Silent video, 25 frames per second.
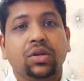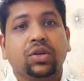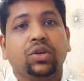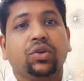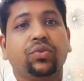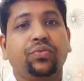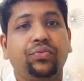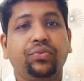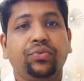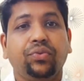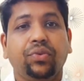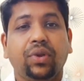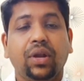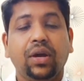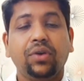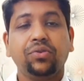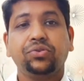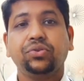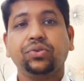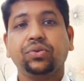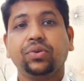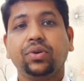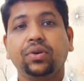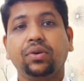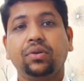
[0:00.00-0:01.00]
If you love
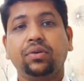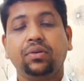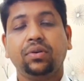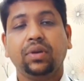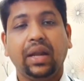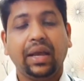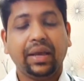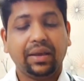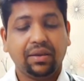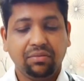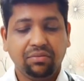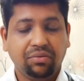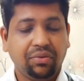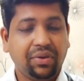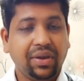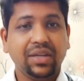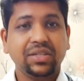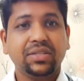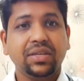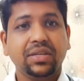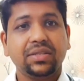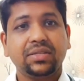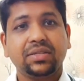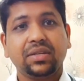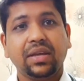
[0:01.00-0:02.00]
sugar, like you
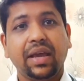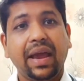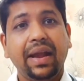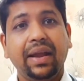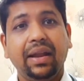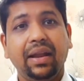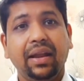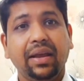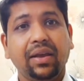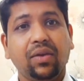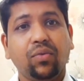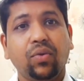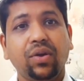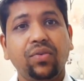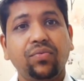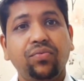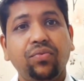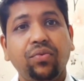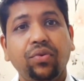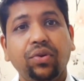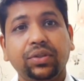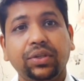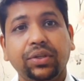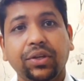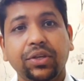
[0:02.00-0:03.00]
can just add like
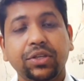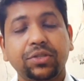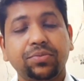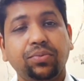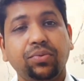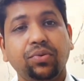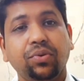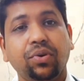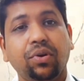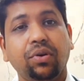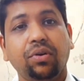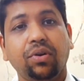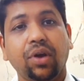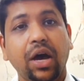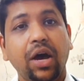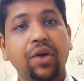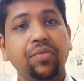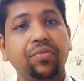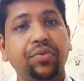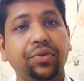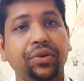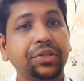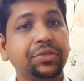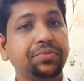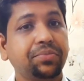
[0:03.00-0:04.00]
1/4 teaspoon or
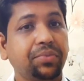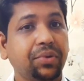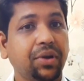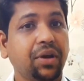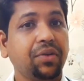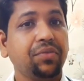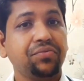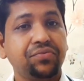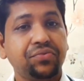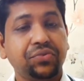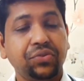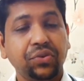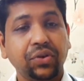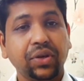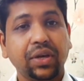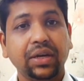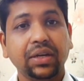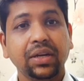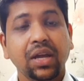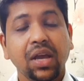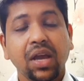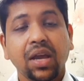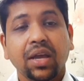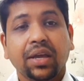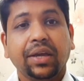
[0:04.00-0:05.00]
1/2 teaspoon of
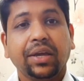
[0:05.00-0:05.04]
sugar